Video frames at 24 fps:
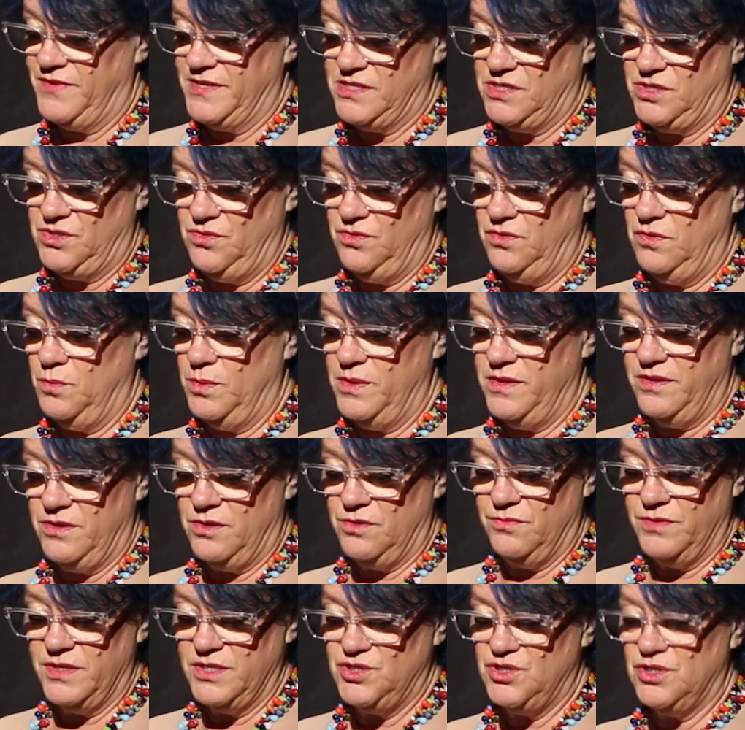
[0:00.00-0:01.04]
festooned with an
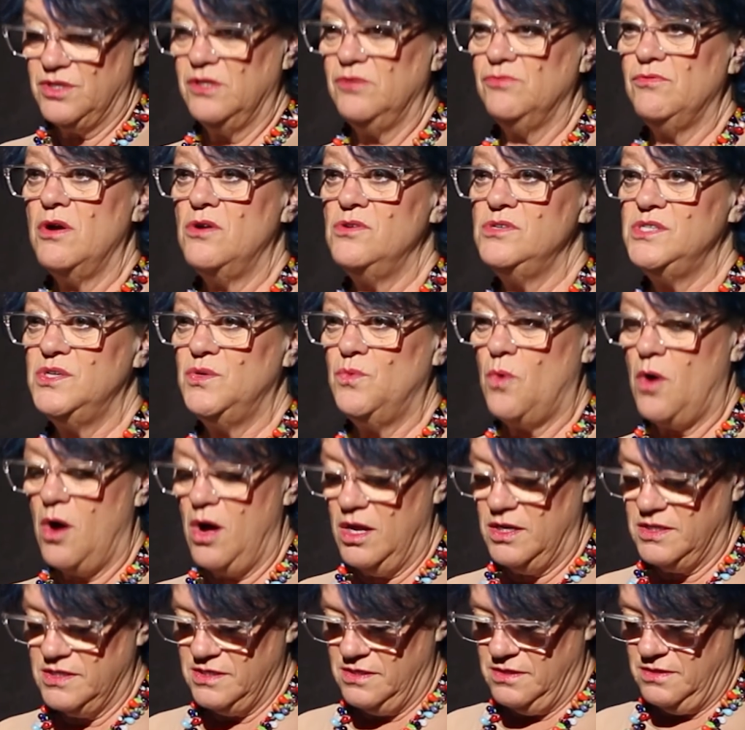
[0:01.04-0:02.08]
original
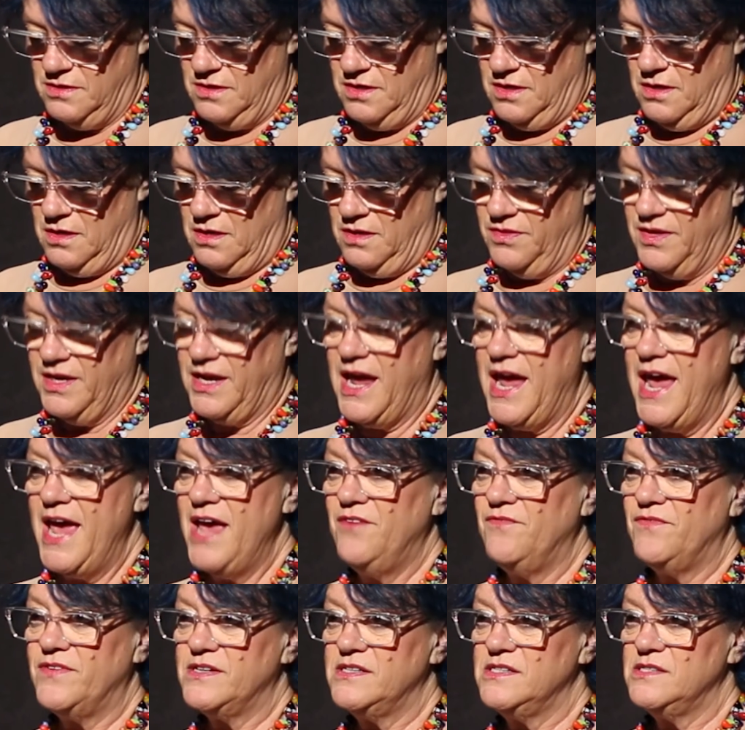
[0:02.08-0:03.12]
Rosenwald. The
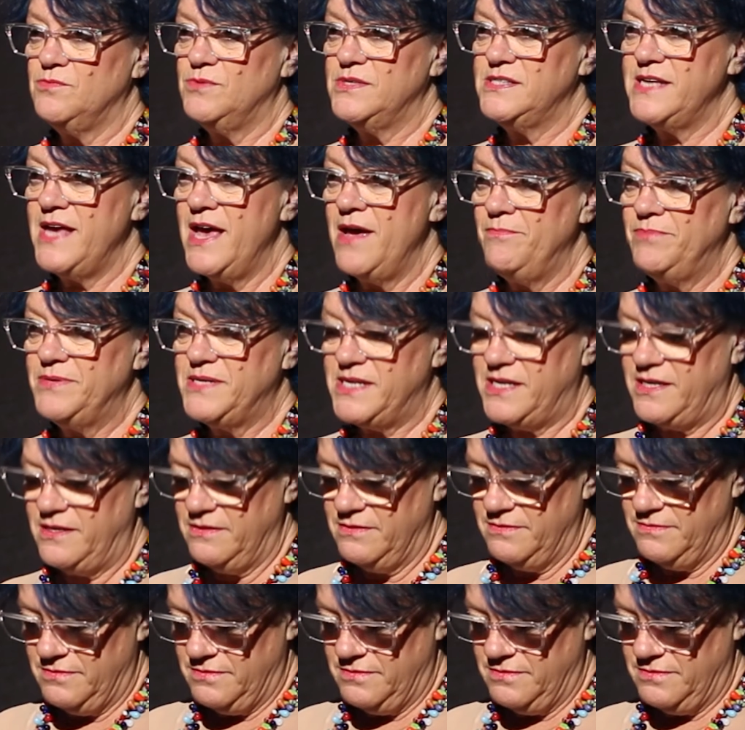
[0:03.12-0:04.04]
canvas was empty.